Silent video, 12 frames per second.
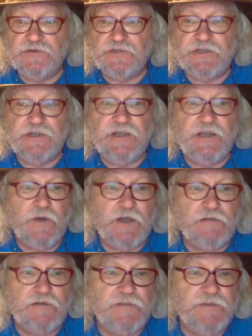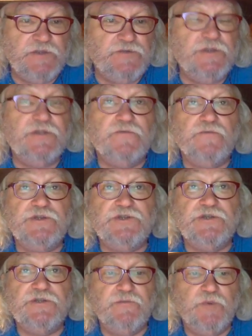inequality between the rich
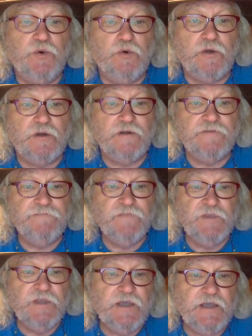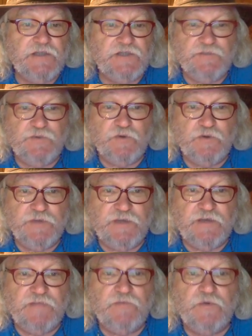and the poor, as the poor
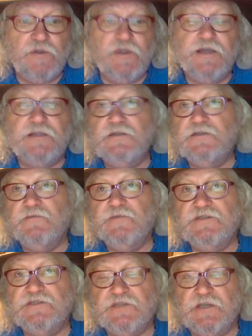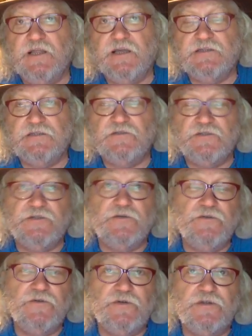become more likely to be selected. So
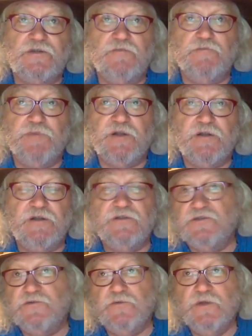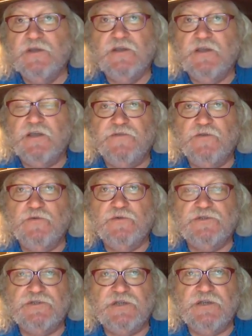you could compare it to, if you will
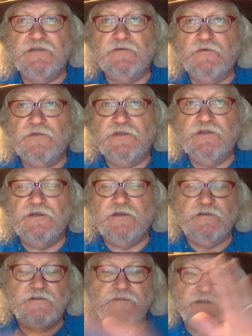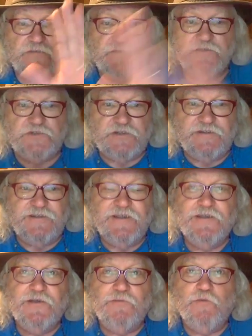say, the difference in
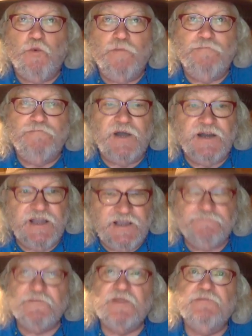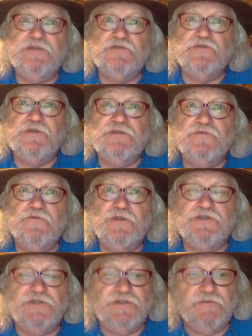money between the
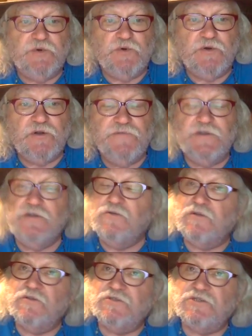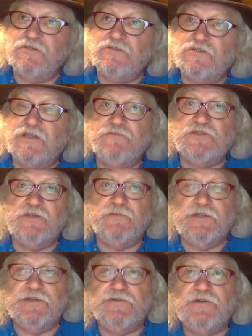rich and the poor, and you can see a same
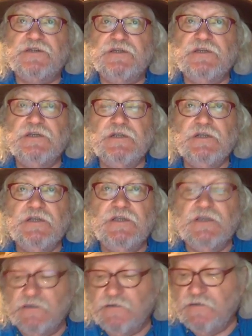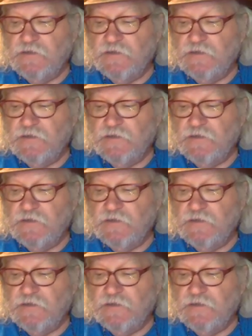similarity in